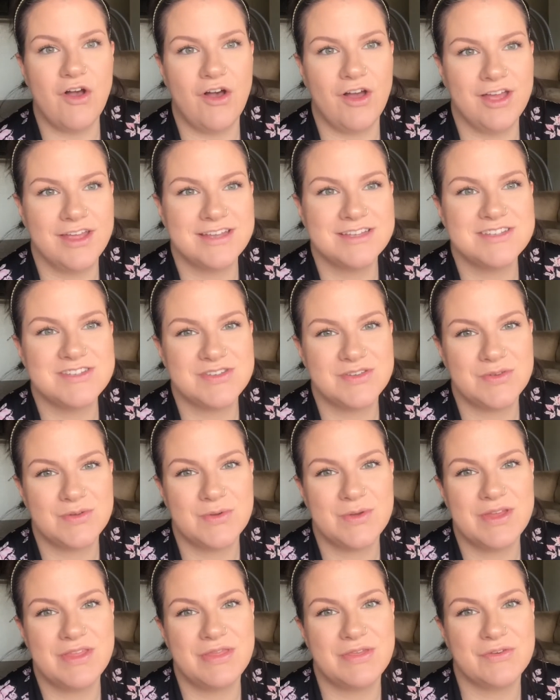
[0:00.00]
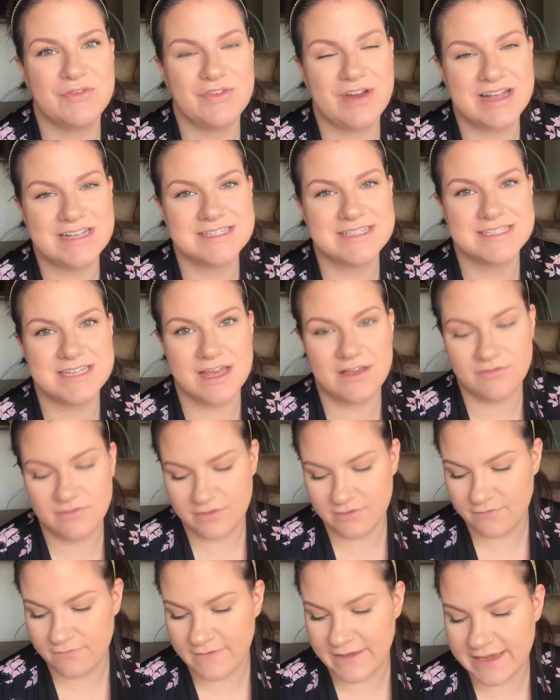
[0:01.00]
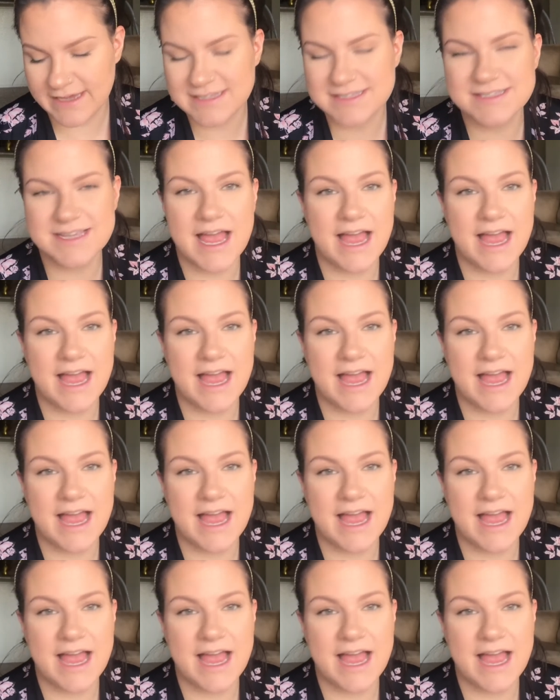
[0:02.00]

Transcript: on to the rest of the face,